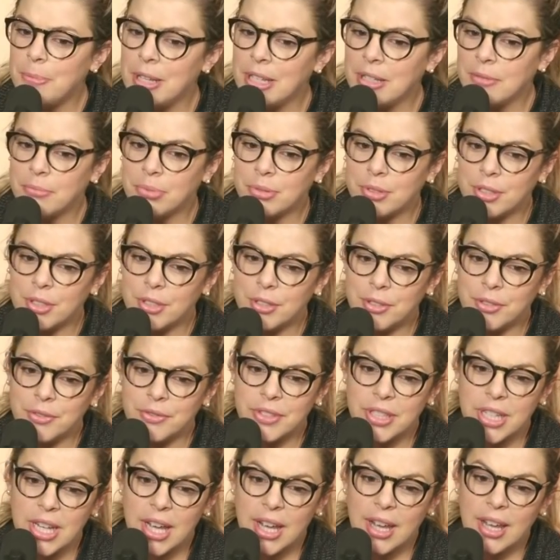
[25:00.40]
be
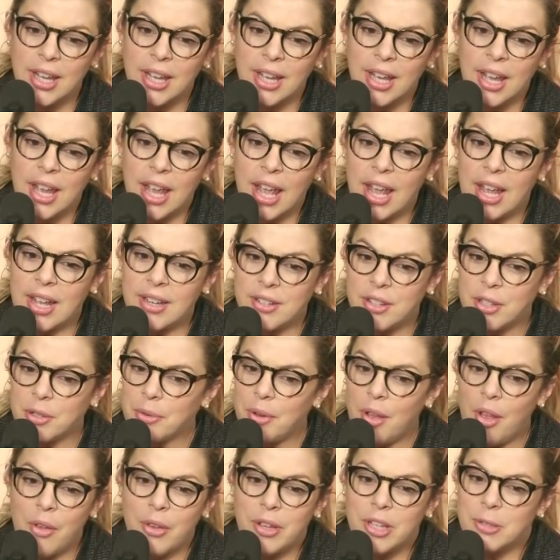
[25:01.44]
improved. And there
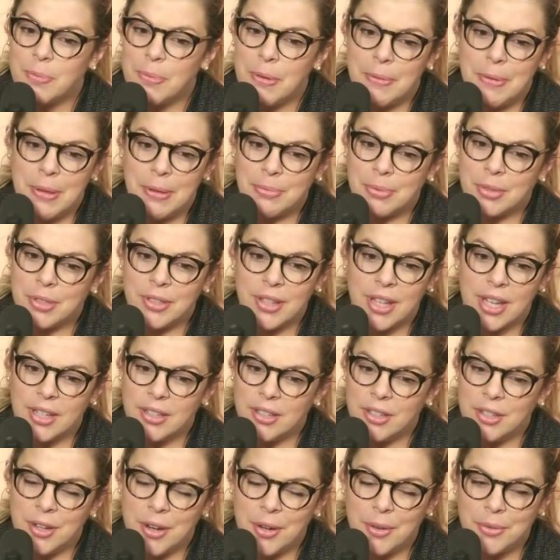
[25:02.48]
will always be people
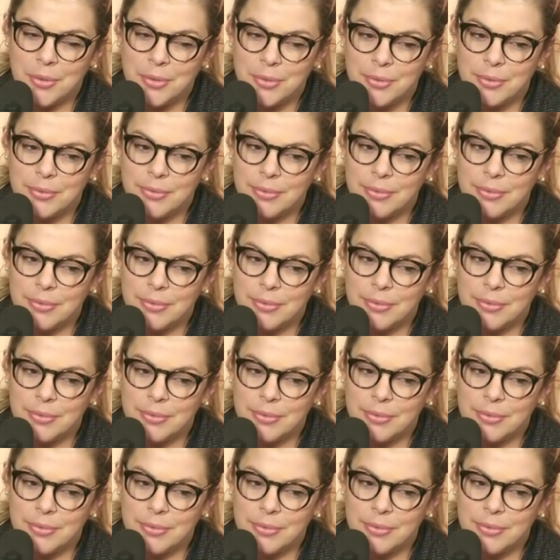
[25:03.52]
that, you know,